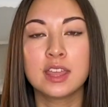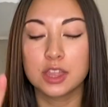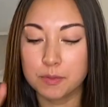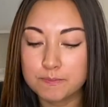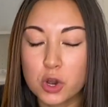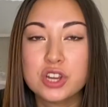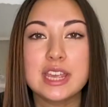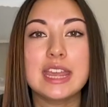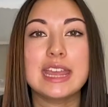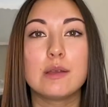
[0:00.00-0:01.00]
The
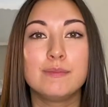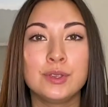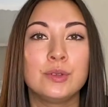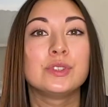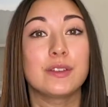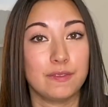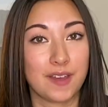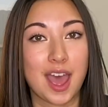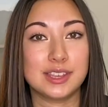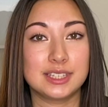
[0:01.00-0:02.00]
market moves
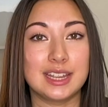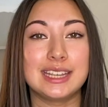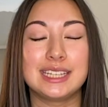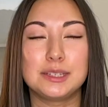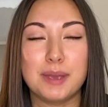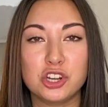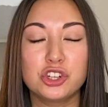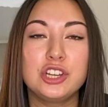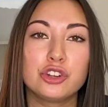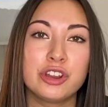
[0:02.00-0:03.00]
fast,
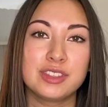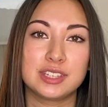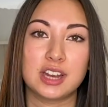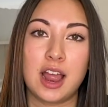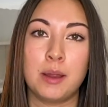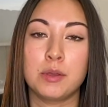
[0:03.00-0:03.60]
especially during this time.